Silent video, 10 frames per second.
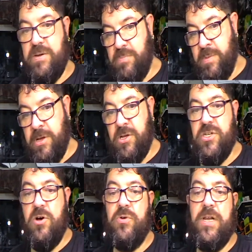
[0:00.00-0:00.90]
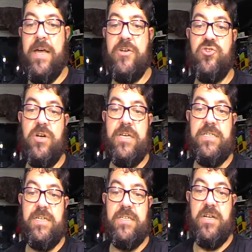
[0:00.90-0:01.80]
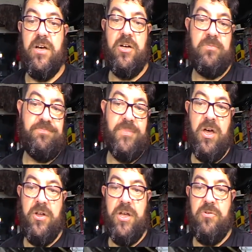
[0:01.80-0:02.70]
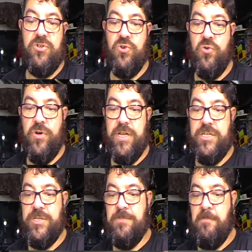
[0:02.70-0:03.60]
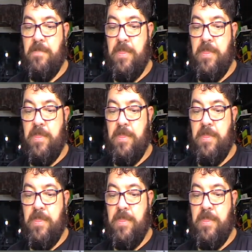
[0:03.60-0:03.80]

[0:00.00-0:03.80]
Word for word: simply because old electrolytics are, are notorious.